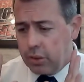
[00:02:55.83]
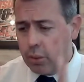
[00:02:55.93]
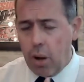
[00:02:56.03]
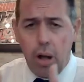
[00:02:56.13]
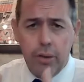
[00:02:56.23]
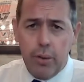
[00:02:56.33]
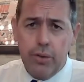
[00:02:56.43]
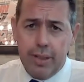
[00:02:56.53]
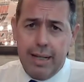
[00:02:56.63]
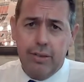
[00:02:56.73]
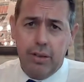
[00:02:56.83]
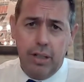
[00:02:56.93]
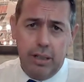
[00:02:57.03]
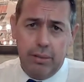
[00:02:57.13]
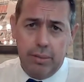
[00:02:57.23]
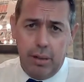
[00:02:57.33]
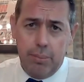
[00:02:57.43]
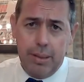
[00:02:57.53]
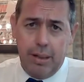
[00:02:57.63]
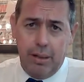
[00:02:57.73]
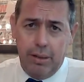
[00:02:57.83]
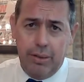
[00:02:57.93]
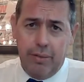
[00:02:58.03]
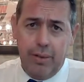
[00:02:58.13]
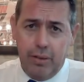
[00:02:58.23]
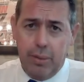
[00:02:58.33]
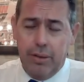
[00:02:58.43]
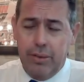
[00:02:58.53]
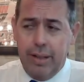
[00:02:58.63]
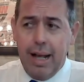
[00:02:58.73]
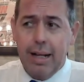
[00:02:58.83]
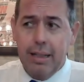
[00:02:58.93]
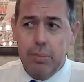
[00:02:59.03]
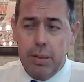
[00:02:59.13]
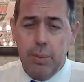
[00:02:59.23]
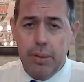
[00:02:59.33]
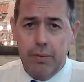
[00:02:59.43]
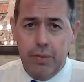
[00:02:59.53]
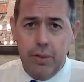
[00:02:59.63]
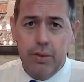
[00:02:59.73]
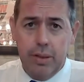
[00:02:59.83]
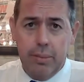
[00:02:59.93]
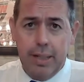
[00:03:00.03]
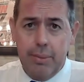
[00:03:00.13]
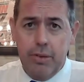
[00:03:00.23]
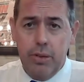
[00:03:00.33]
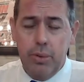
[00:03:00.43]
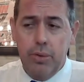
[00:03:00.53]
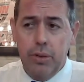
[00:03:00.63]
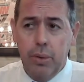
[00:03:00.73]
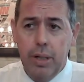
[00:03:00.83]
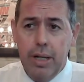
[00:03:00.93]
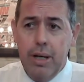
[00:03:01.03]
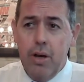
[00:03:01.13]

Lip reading: So all those things are a little different as well. So that gets people confused sometimes too. So